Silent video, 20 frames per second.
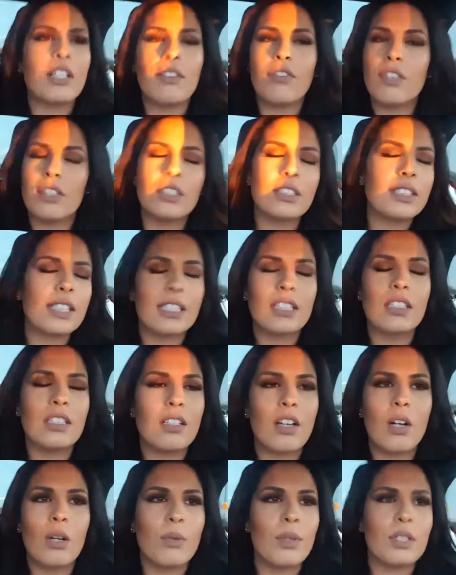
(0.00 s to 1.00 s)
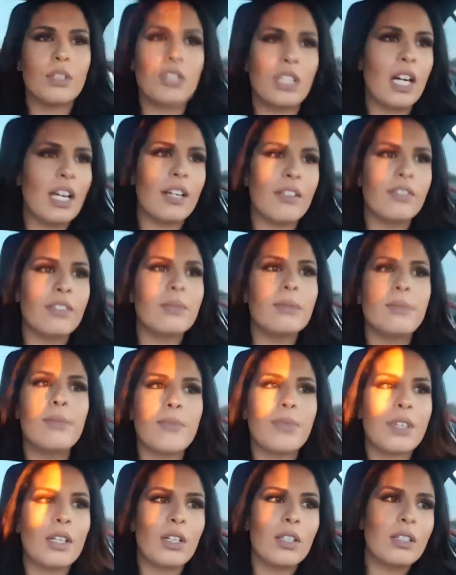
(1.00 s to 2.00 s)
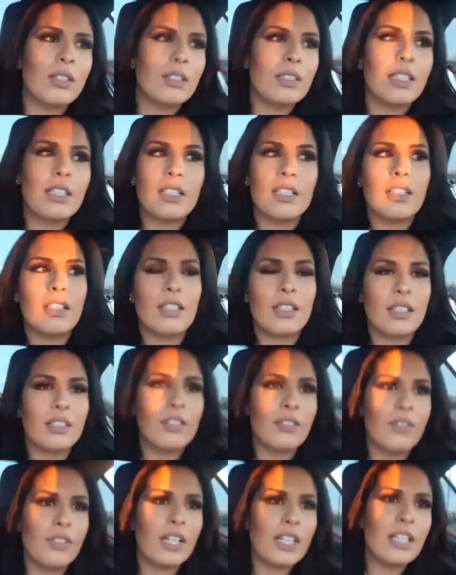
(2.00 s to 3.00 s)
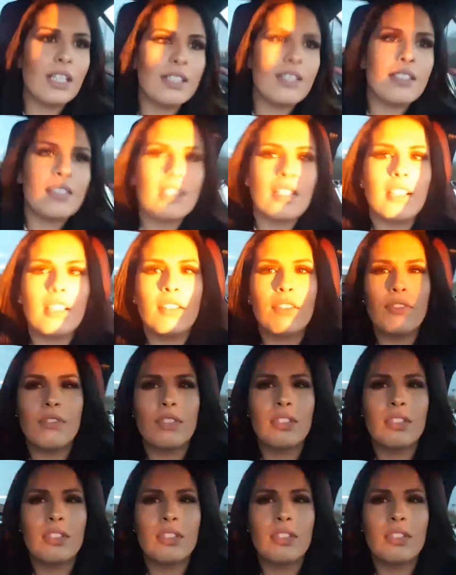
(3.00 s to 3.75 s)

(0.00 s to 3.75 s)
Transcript: It feels like an all-wheel drive. Very stiff,